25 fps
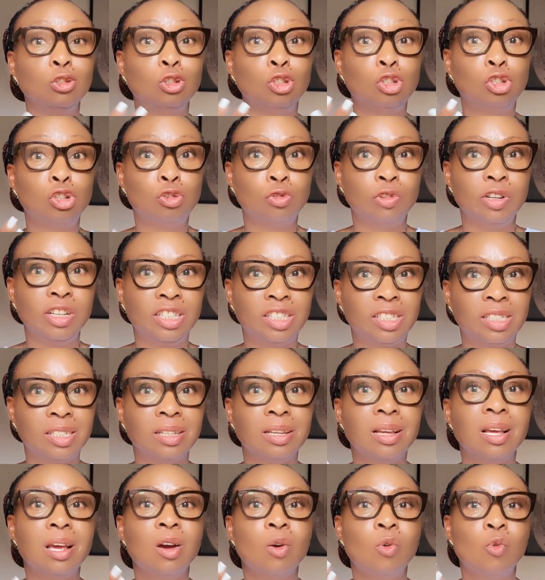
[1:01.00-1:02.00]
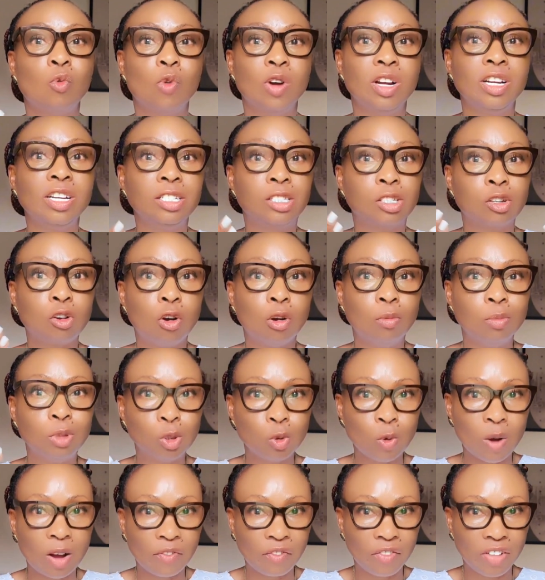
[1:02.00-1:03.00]
treat when it comes
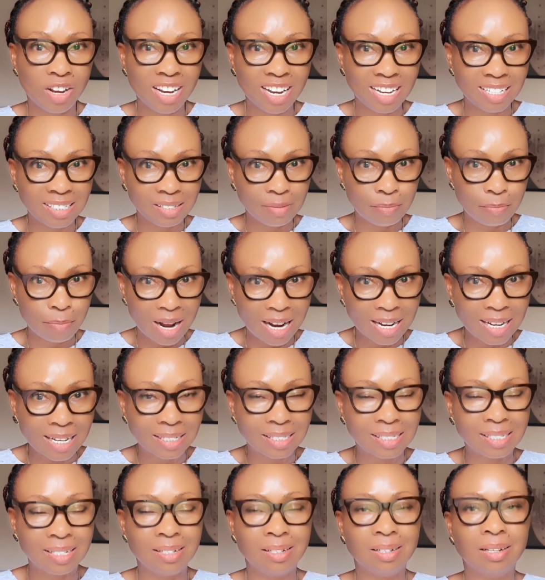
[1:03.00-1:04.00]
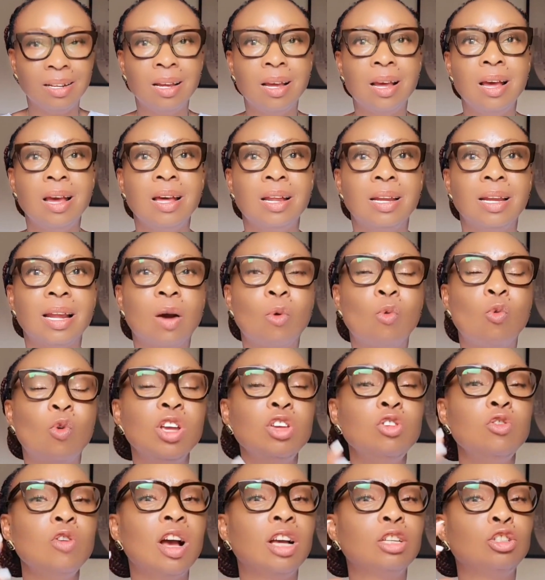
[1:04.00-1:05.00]
to affiliate marketing? Now,
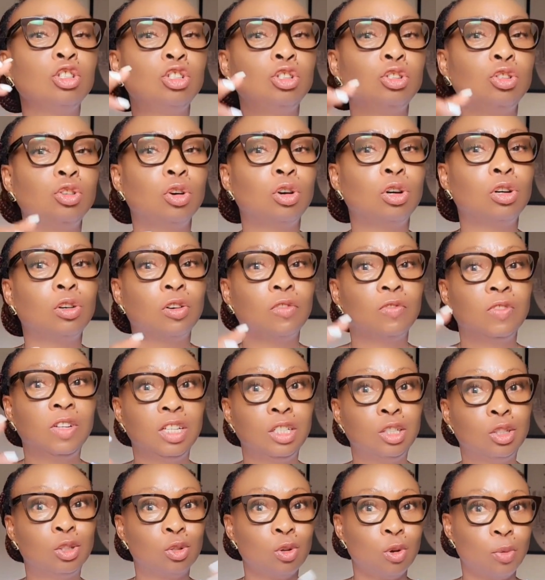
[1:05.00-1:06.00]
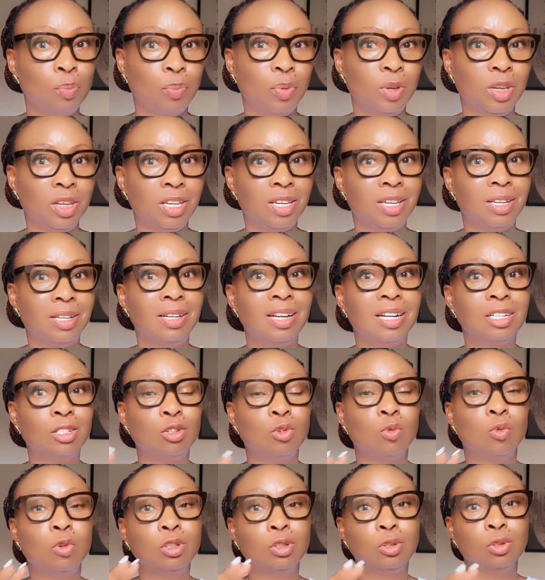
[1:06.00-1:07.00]
when you are sure of the topic that
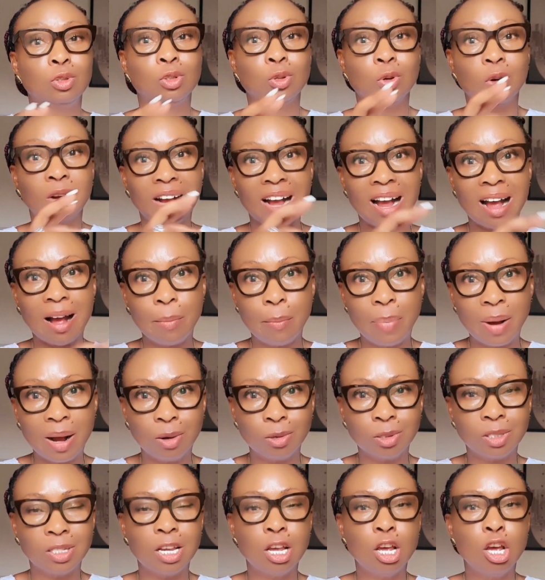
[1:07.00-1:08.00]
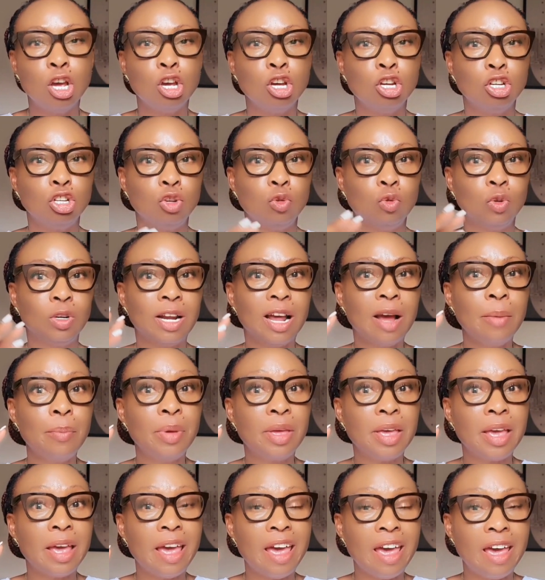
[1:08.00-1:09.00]
you want to talk about, you will not
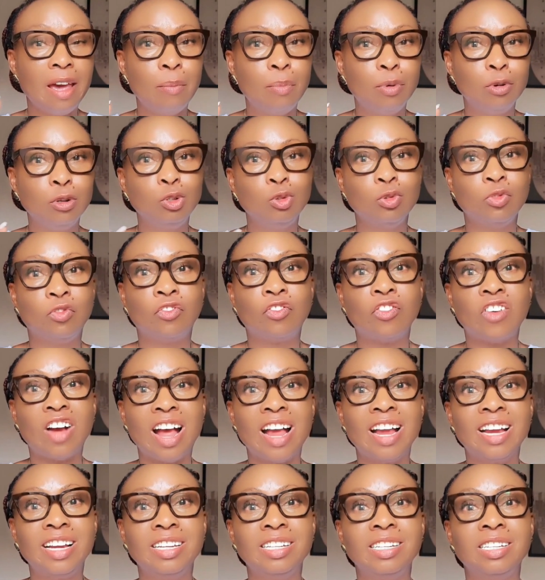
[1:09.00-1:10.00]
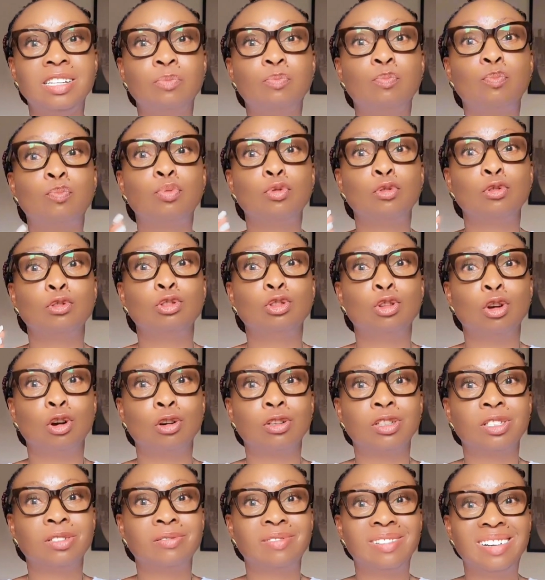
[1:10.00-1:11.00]
be able to find
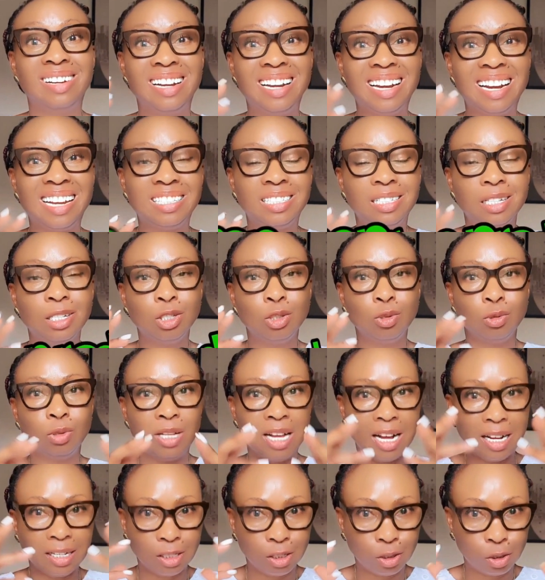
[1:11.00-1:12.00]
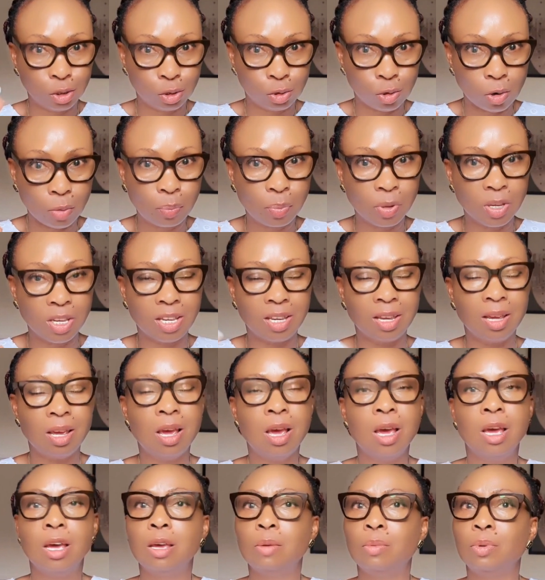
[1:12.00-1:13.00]
products relating to that topic,
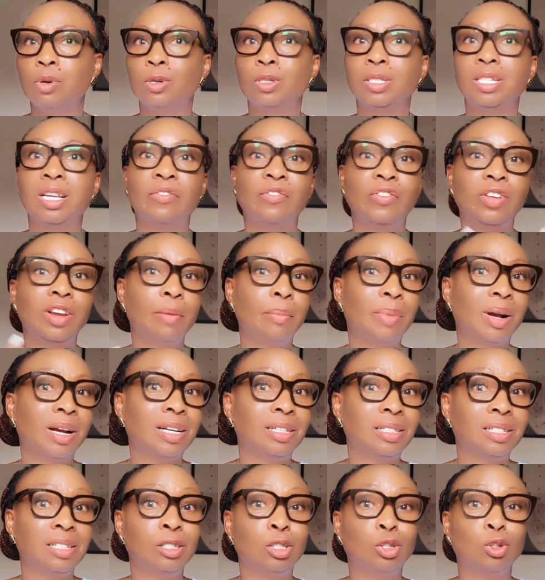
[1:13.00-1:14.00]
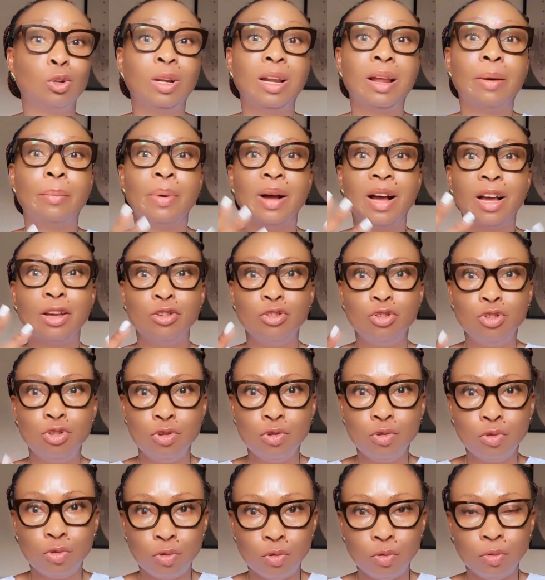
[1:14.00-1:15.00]
because affiliate marketing is all about
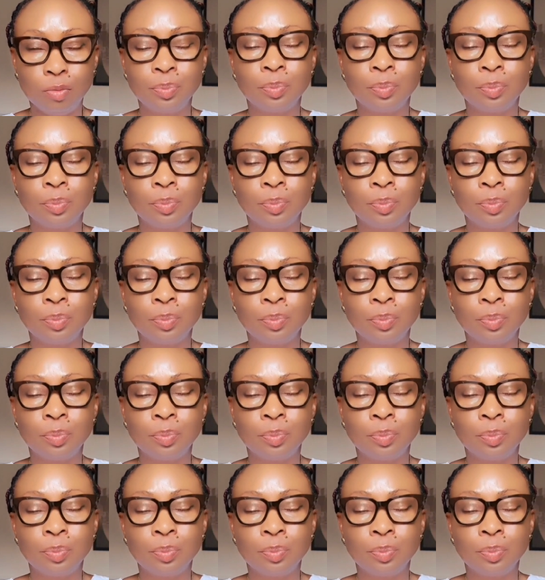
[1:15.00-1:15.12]
you